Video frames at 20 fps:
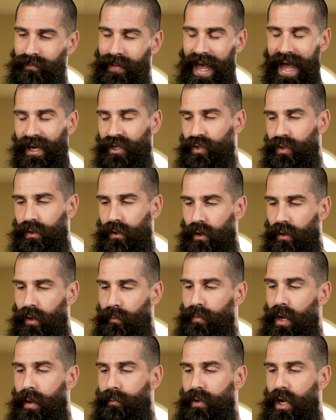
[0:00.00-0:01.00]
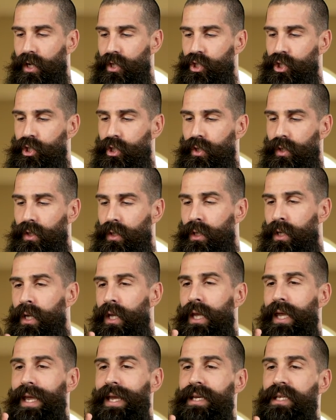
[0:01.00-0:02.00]
actually no, I'm not sure
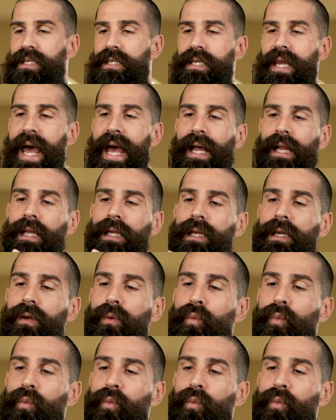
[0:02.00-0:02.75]
exactly